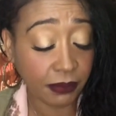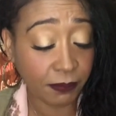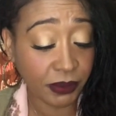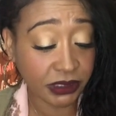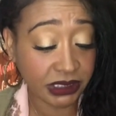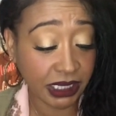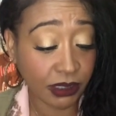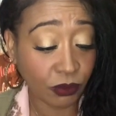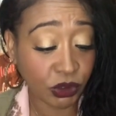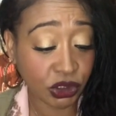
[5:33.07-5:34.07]
built
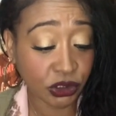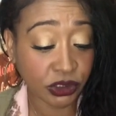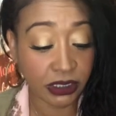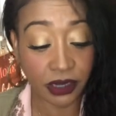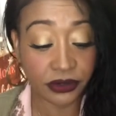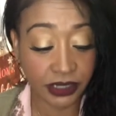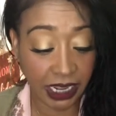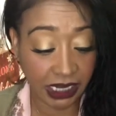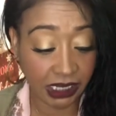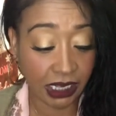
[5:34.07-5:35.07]
in, which turns one hundred
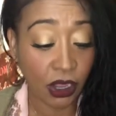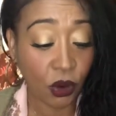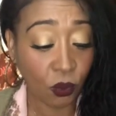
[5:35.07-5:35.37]
eighty,